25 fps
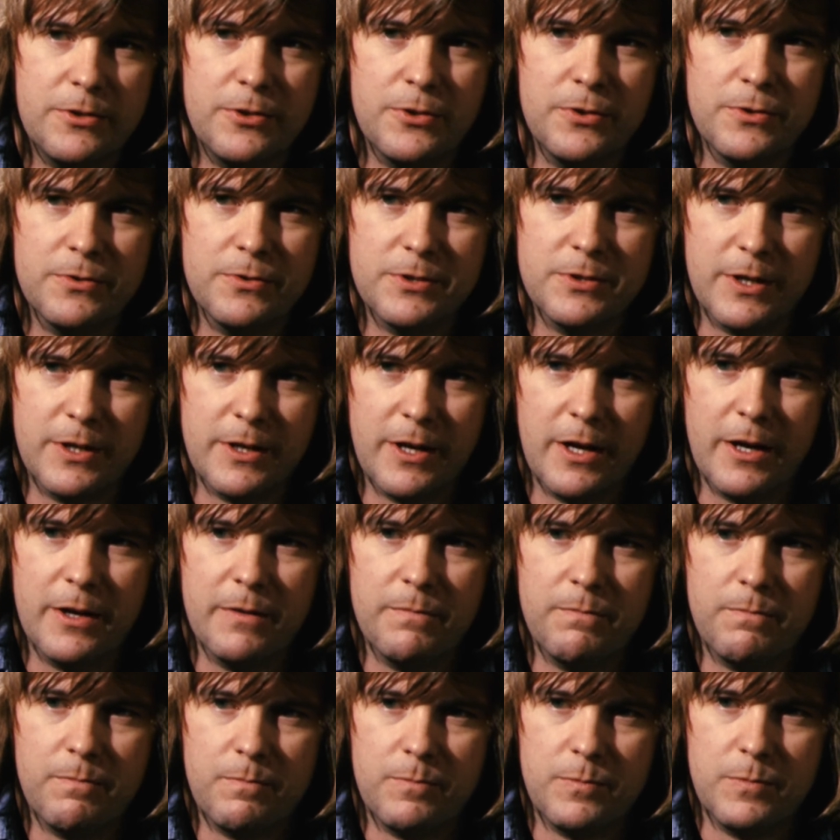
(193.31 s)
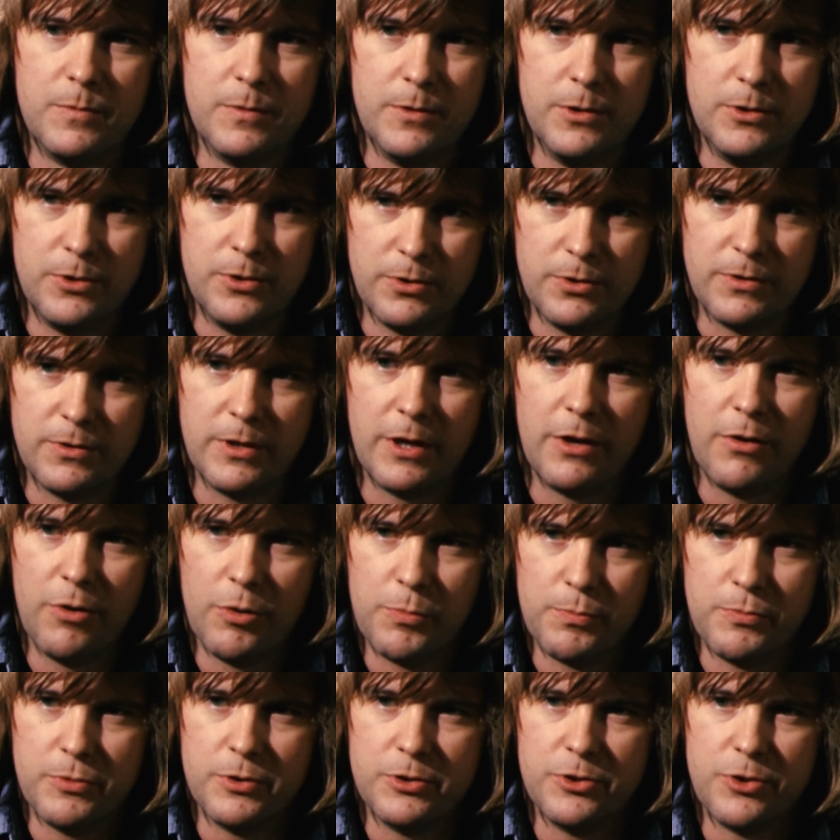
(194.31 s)
tune that I
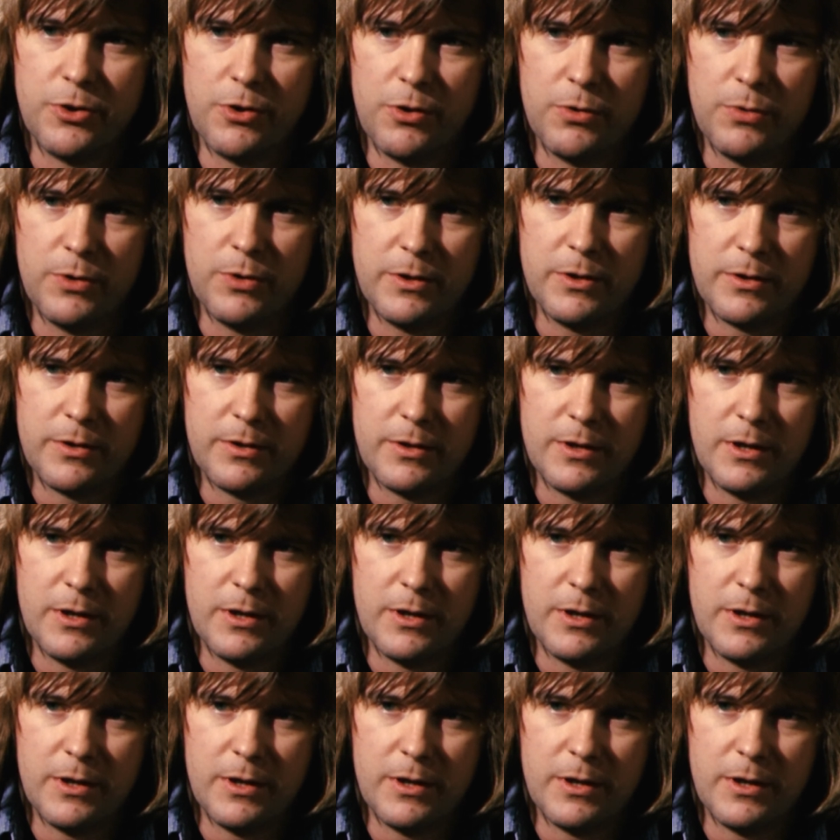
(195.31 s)
opened the show with,